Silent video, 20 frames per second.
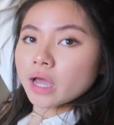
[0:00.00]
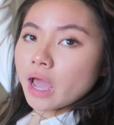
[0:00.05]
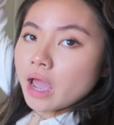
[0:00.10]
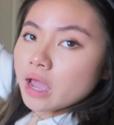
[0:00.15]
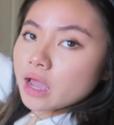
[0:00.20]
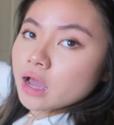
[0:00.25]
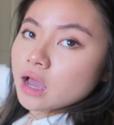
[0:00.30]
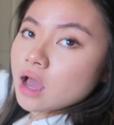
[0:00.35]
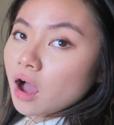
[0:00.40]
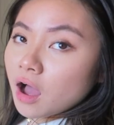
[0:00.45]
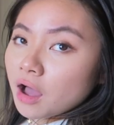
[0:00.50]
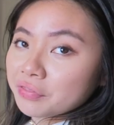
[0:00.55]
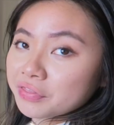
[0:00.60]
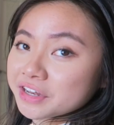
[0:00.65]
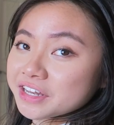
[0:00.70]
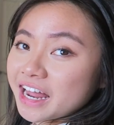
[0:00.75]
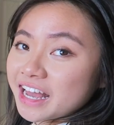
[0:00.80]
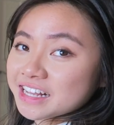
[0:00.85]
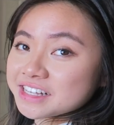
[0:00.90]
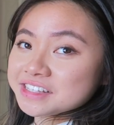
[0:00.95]
Okay,
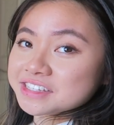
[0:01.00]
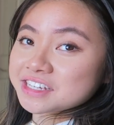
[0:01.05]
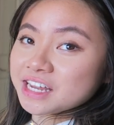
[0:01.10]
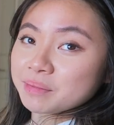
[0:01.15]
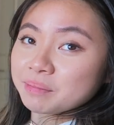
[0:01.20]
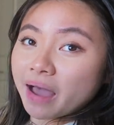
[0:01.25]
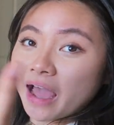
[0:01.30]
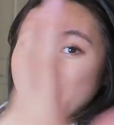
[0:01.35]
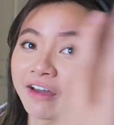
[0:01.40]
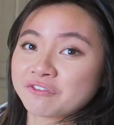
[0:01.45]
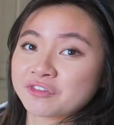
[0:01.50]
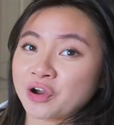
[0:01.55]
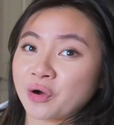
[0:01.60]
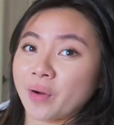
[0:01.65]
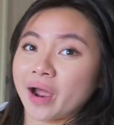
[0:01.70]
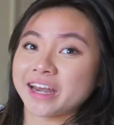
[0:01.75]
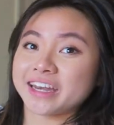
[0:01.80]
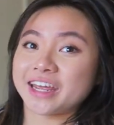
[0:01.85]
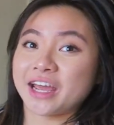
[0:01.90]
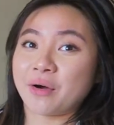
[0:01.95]
the next tip, I have
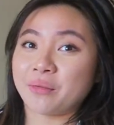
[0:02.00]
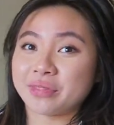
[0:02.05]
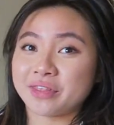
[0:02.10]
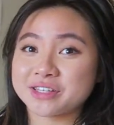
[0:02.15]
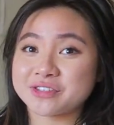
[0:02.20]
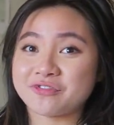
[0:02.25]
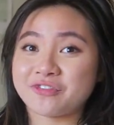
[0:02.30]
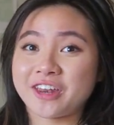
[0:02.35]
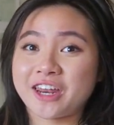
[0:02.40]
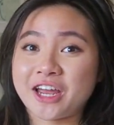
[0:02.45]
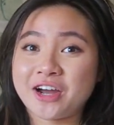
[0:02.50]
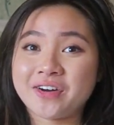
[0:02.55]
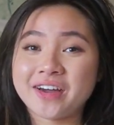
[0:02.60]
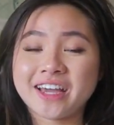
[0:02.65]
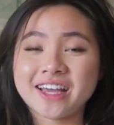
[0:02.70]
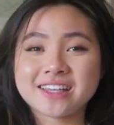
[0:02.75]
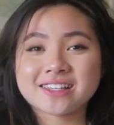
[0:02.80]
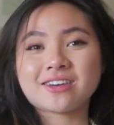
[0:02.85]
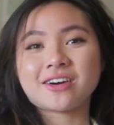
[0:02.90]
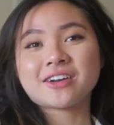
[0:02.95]
no idea what this video
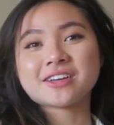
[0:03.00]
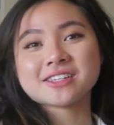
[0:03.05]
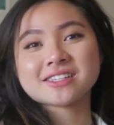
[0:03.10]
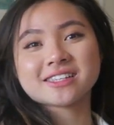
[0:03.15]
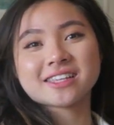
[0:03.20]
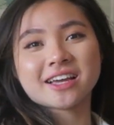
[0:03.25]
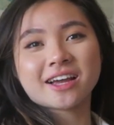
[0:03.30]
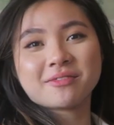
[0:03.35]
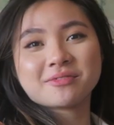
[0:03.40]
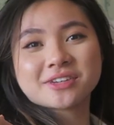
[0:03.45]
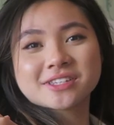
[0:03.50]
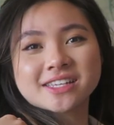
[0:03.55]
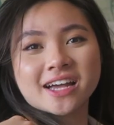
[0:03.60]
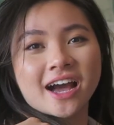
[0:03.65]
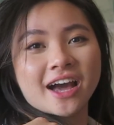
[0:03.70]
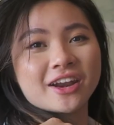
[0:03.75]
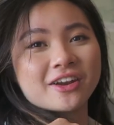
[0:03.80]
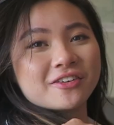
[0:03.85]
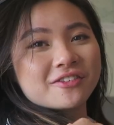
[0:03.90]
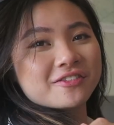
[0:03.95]
is, honestly. I'm just
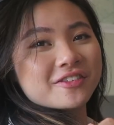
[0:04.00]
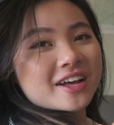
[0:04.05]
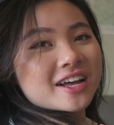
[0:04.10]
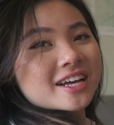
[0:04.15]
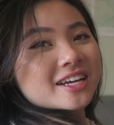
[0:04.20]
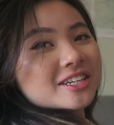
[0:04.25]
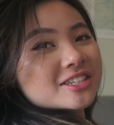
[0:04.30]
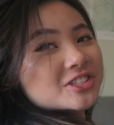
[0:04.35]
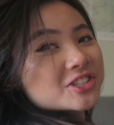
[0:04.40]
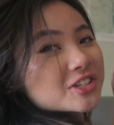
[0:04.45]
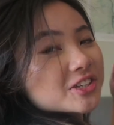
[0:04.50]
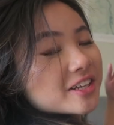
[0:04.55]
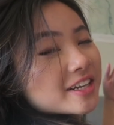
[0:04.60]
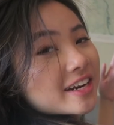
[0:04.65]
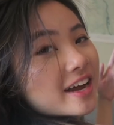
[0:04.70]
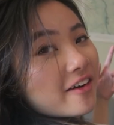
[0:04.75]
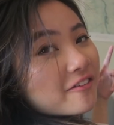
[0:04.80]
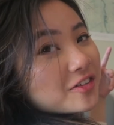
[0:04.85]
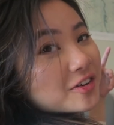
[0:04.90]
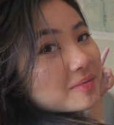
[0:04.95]
kind of
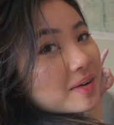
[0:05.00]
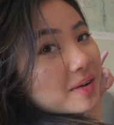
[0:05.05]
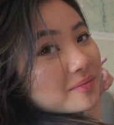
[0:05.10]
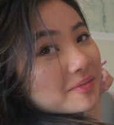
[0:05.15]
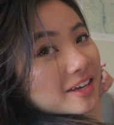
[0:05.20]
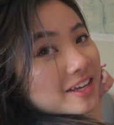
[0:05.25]
chilling after my